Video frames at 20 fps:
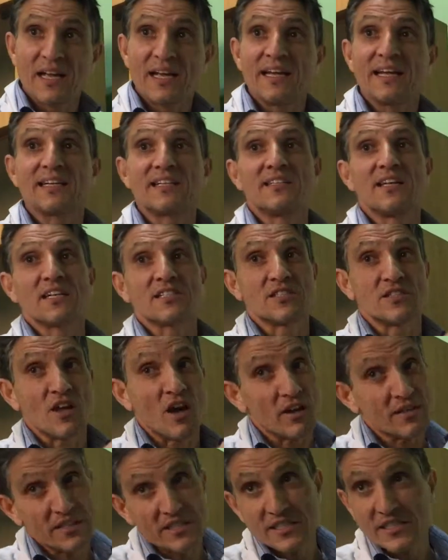It does
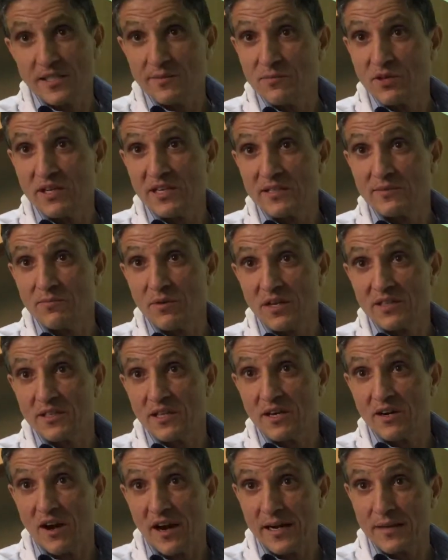not stimulate by
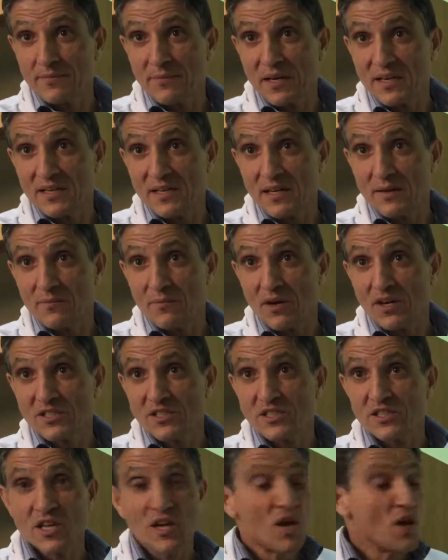the right bundle
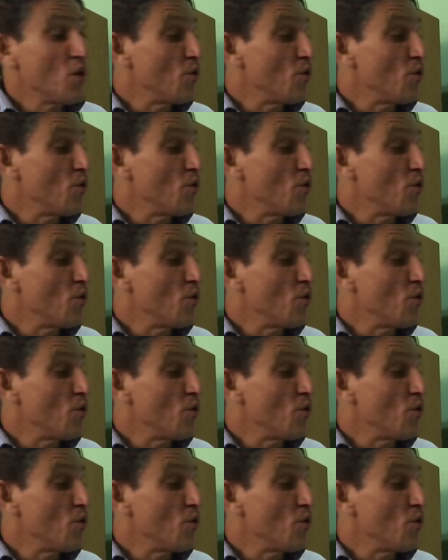branch.